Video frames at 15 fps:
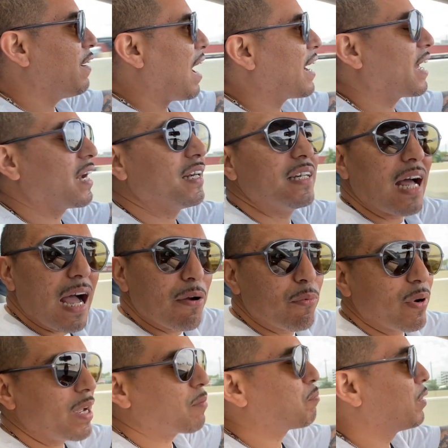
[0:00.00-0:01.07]
I got a
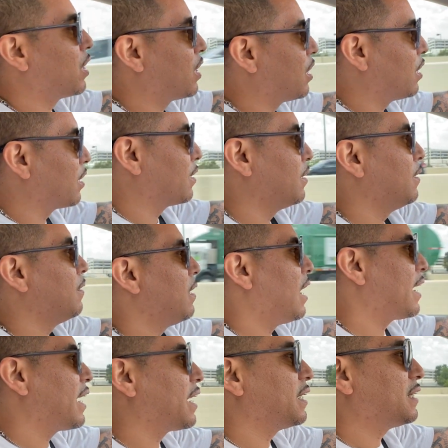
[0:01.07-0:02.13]
direct plug.
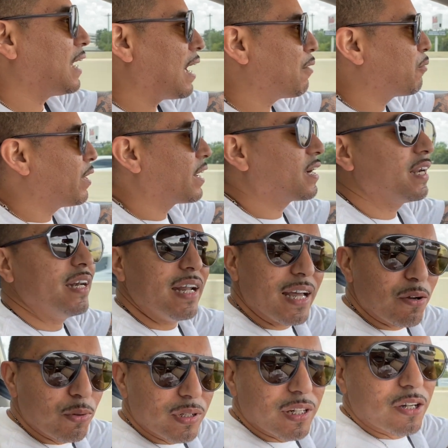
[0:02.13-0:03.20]
I got a direct
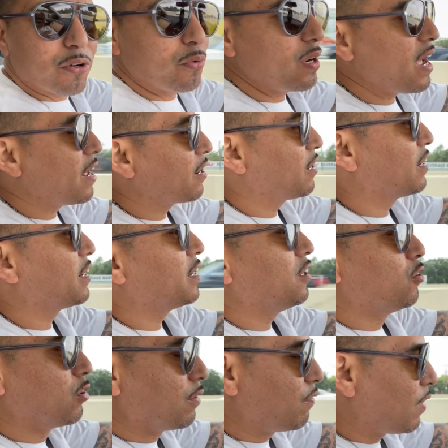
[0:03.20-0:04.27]
connect with the creator of the
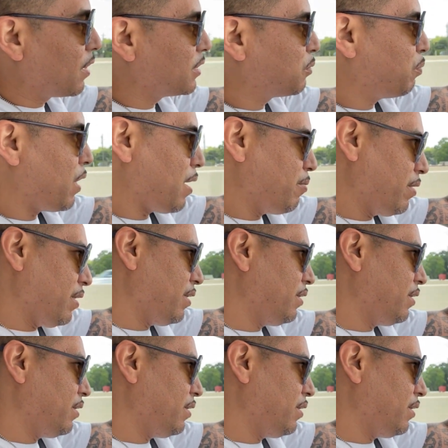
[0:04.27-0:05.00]
universe, baby.